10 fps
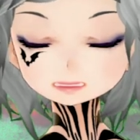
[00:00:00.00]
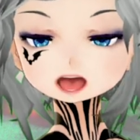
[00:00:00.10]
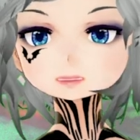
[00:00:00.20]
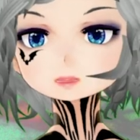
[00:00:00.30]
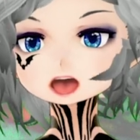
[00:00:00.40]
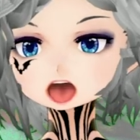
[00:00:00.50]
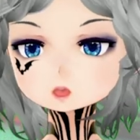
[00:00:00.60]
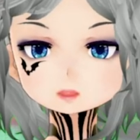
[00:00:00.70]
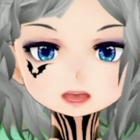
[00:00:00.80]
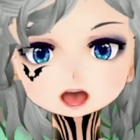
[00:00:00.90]

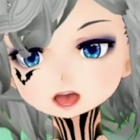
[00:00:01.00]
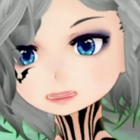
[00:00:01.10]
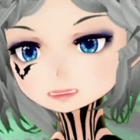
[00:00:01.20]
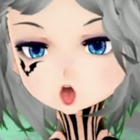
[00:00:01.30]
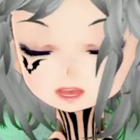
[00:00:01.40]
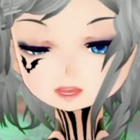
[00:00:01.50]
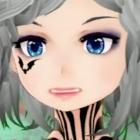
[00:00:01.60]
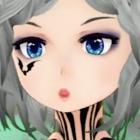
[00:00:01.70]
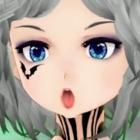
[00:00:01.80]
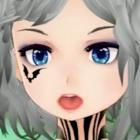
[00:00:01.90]
Yeah, use whatever you
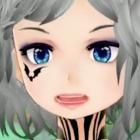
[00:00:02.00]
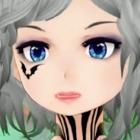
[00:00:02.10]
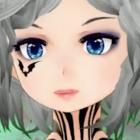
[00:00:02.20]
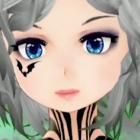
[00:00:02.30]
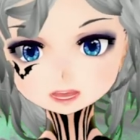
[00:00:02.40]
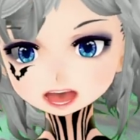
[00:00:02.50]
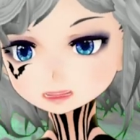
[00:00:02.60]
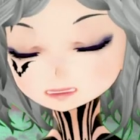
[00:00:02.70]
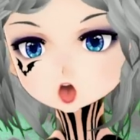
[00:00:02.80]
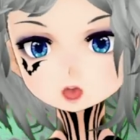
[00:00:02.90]
want.
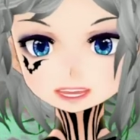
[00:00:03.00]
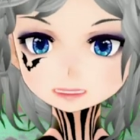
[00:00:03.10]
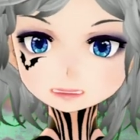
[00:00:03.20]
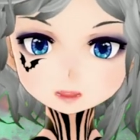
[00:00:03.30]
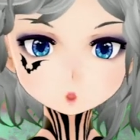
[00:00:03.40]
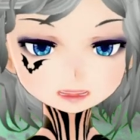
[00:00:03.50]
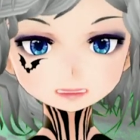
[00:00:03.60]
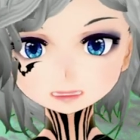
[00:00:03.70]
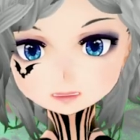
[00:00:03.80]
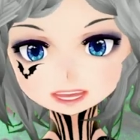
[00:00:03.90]
Anything works.
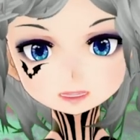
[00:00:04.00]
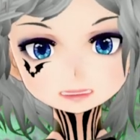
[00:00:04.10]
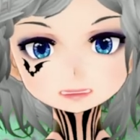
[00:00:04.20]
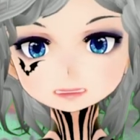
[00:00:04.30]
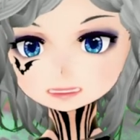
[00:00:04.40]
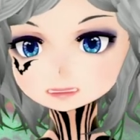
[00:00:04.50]
Basically, the idea is